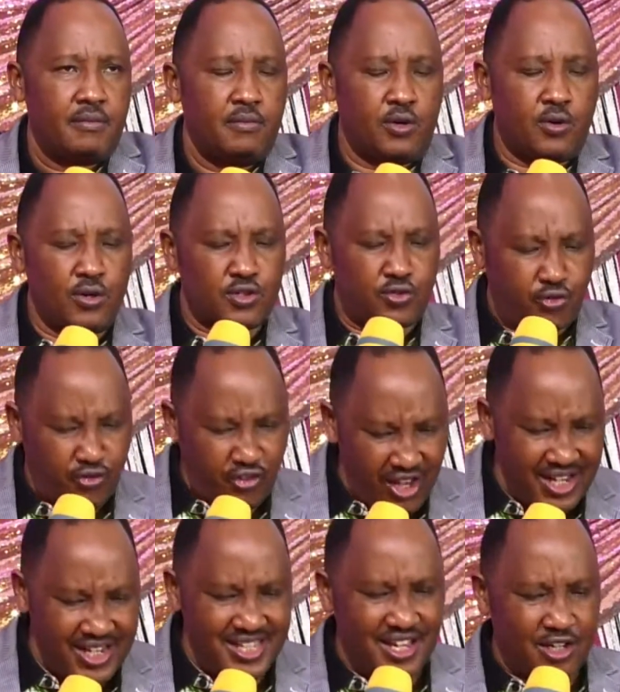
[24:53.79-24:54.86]
Because
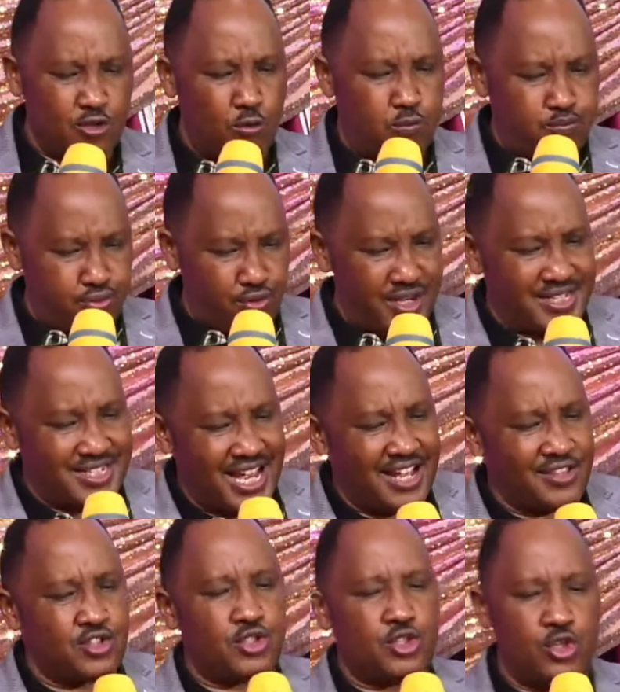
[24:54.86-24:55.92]
failure to pray
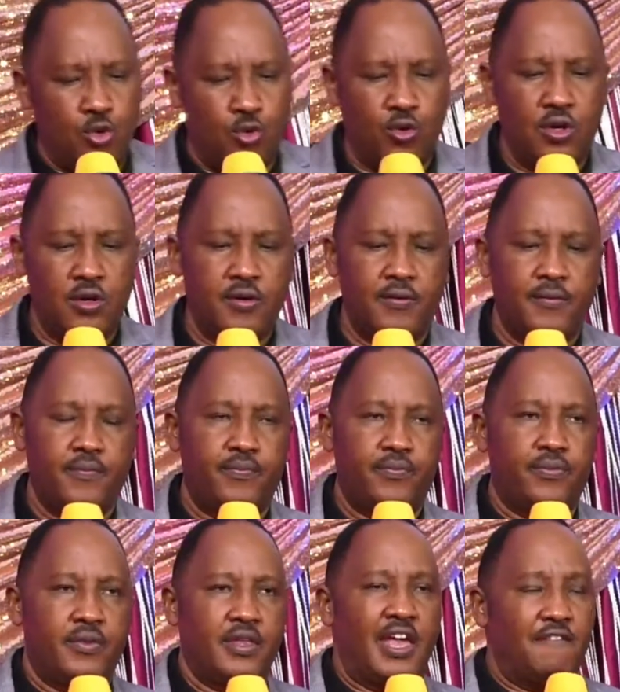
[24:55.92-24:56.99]
turns you
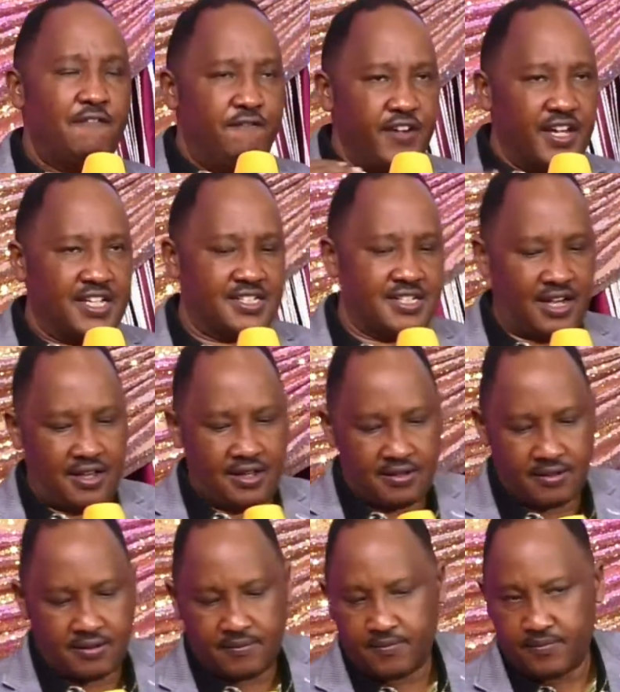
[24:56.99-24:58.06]
a victor
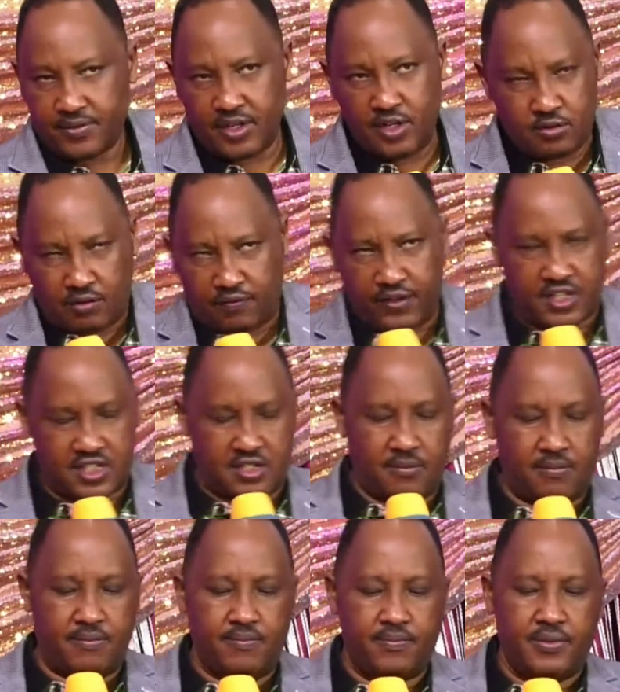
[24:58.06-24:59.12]
into a
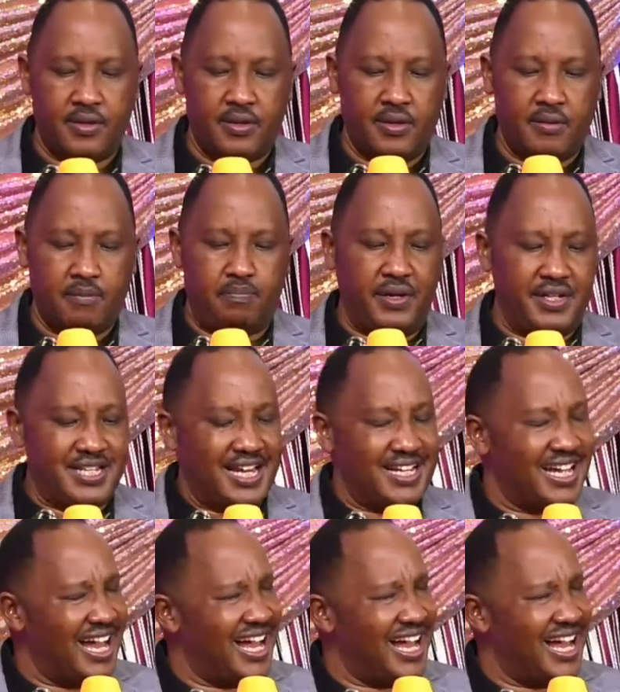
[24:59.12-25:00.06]
victim. Peter and